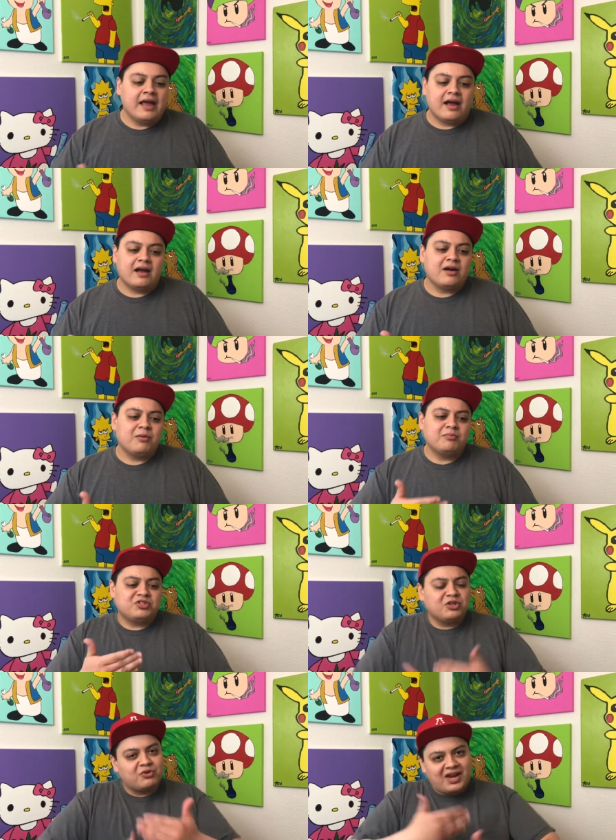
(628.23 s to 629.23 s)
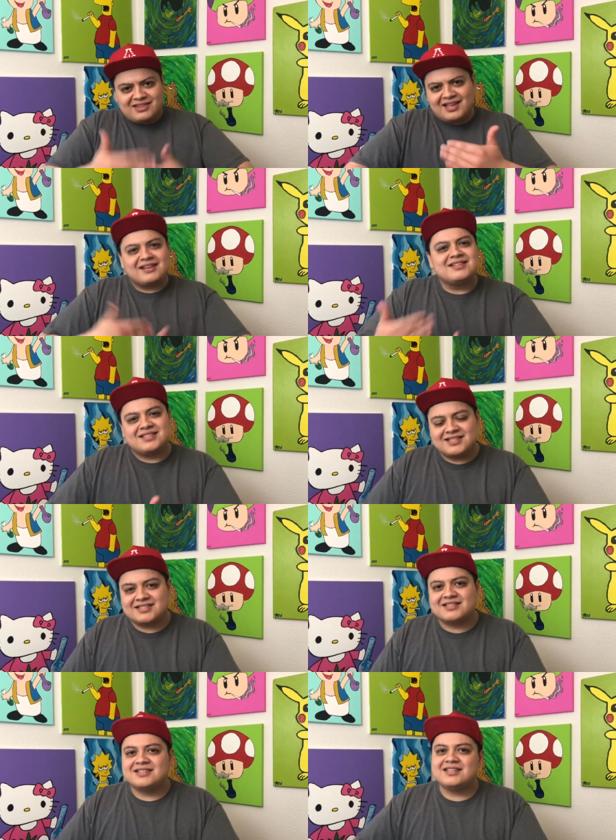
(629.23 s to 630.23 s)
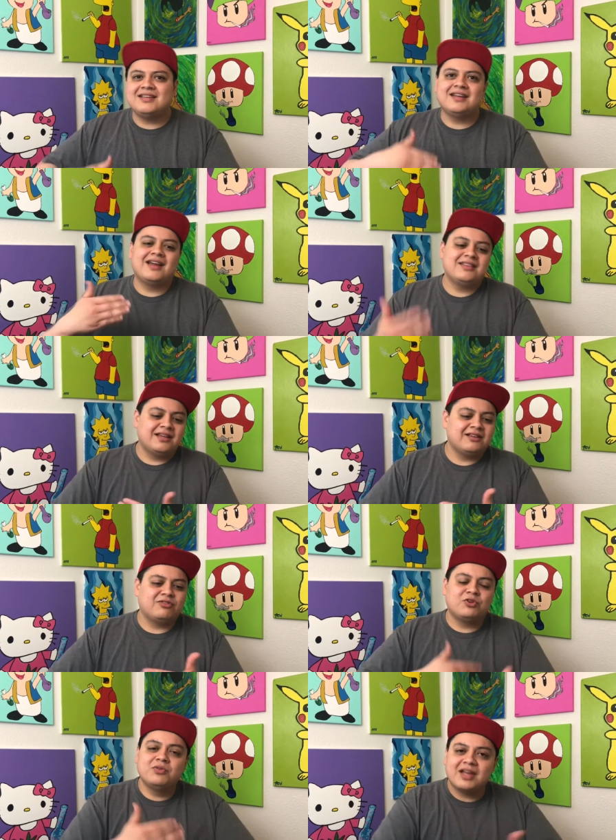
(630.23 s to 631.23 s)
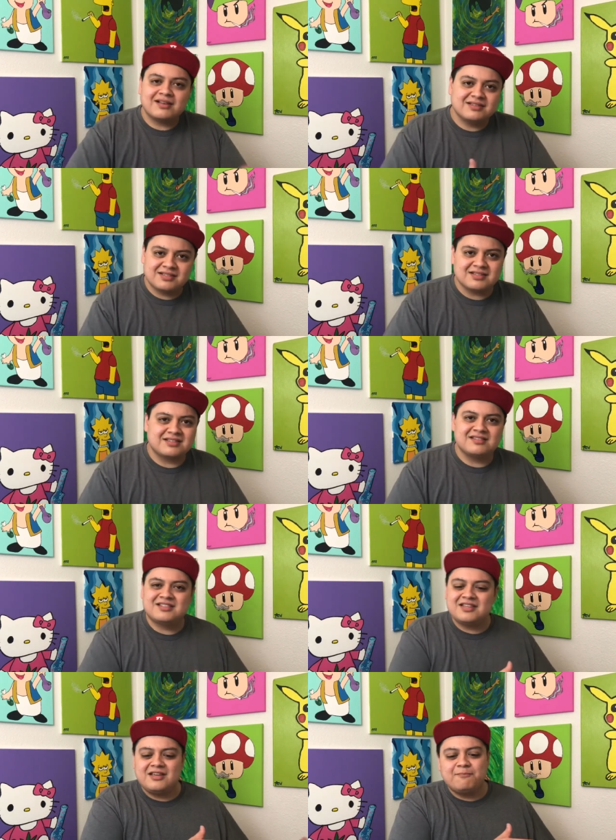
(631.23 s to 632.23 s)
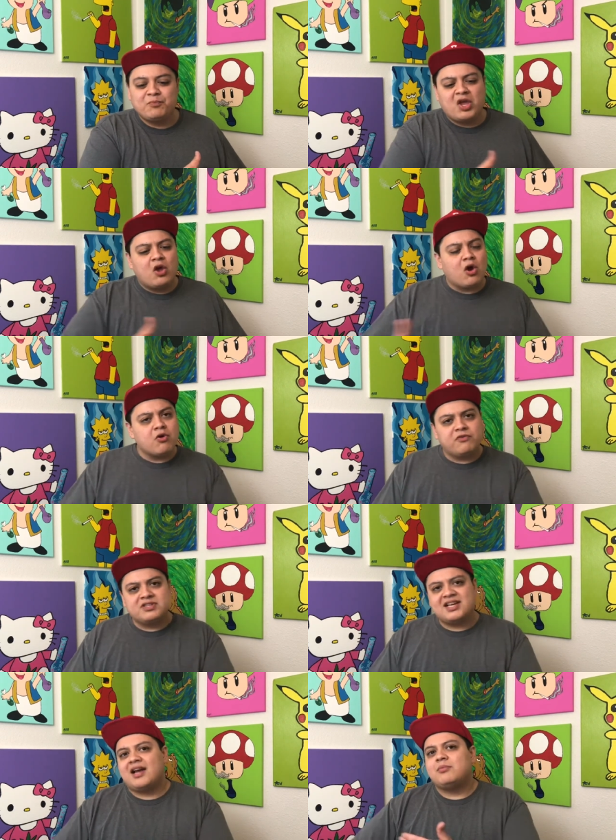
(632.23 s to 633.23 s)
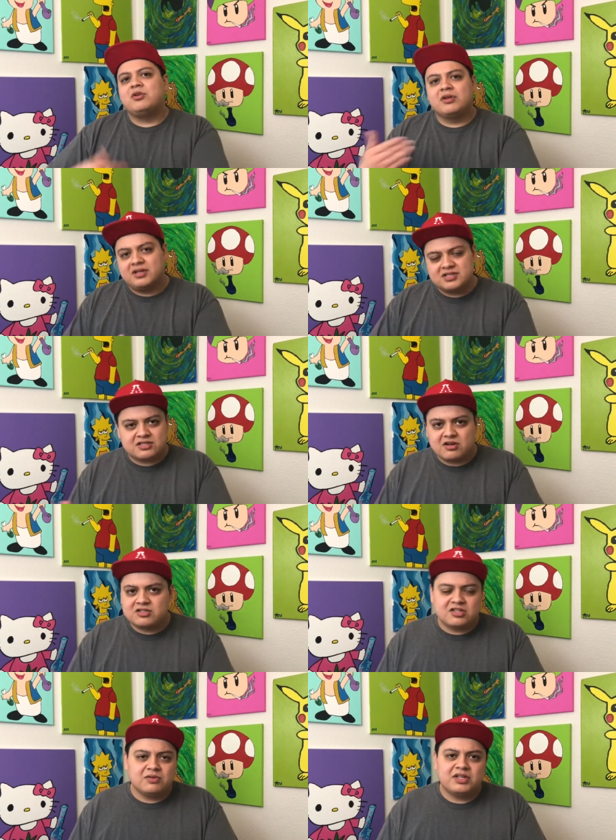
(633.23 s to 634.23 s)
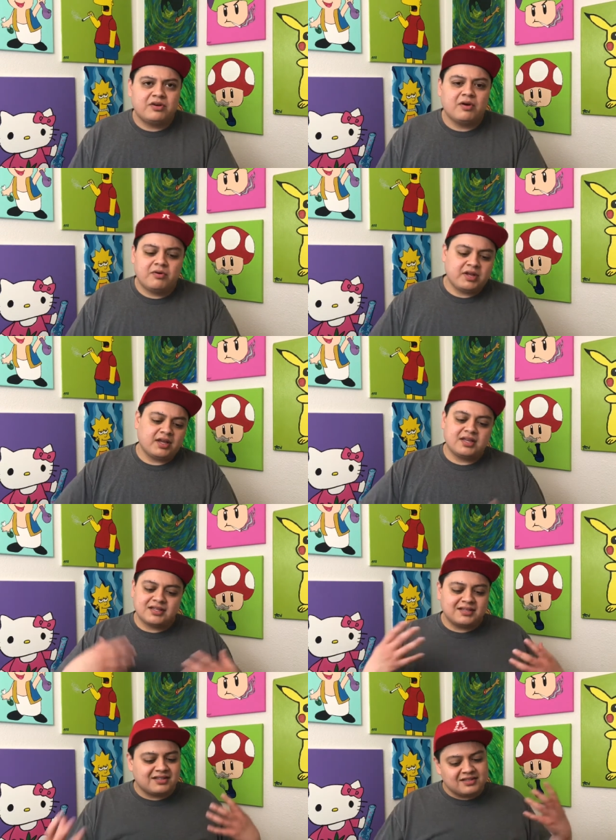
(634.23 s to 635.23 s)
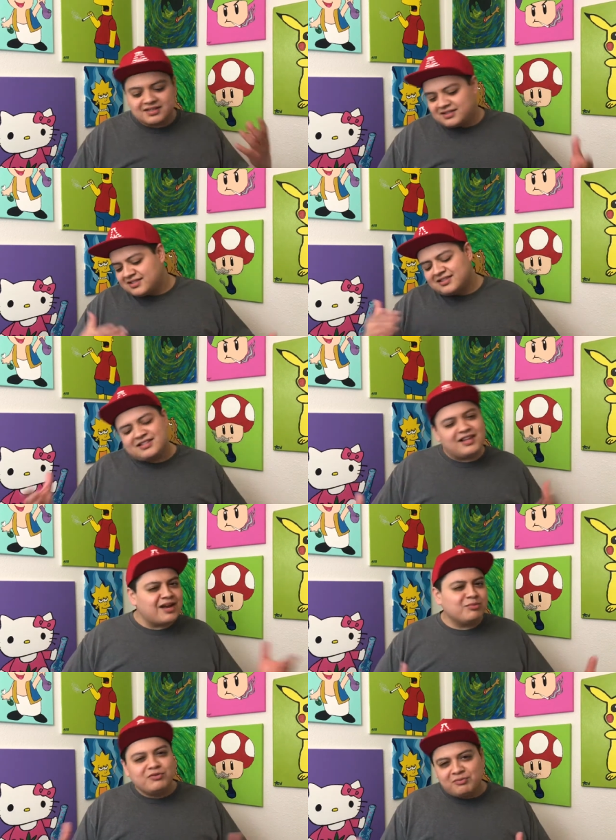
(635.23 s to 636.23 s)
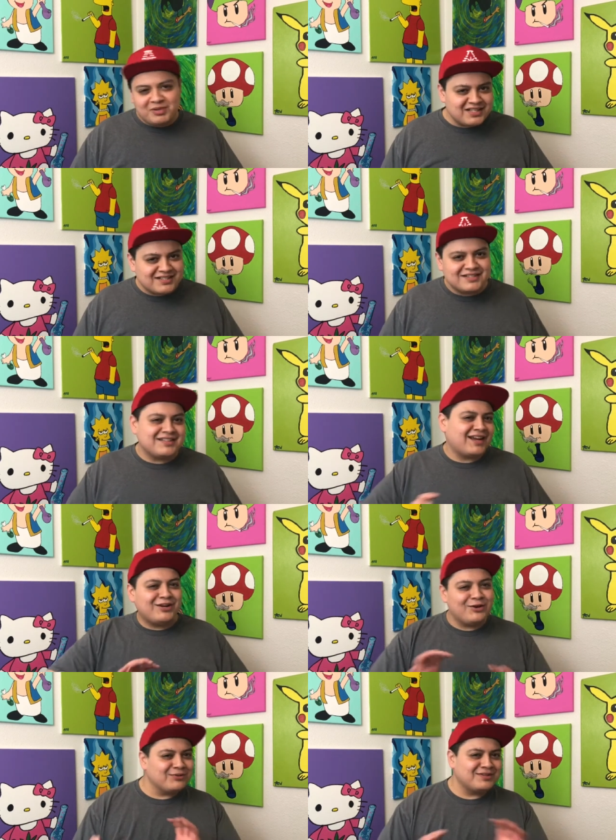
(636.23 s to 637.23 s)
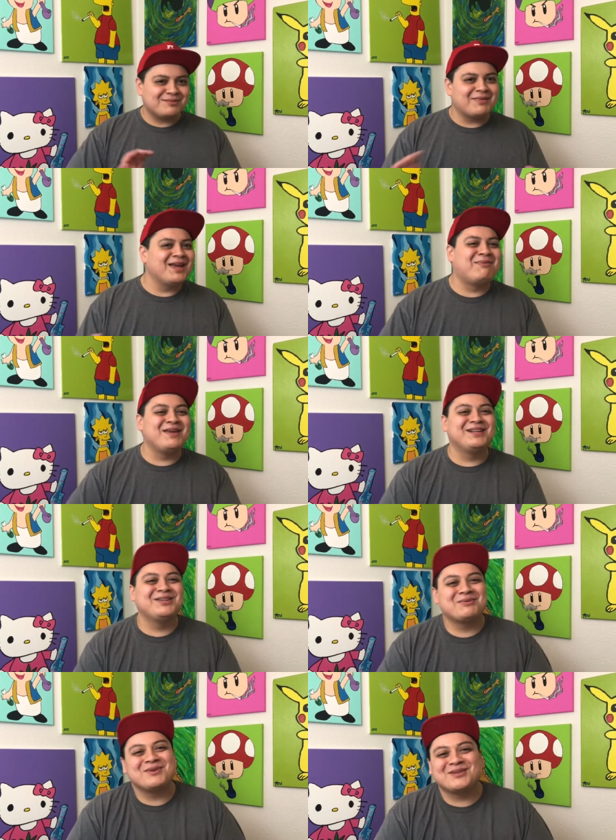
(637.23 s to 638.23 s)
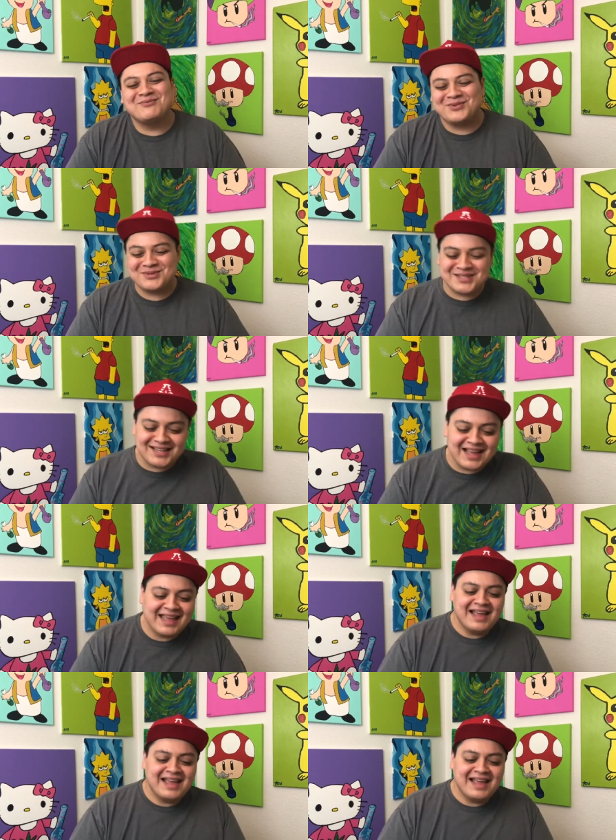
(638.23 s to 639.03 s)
to create that consistency, and then through that consistency over time you're going to start slowly growing. It's a lot of moving pieces, and I know this might be a little bit confusing.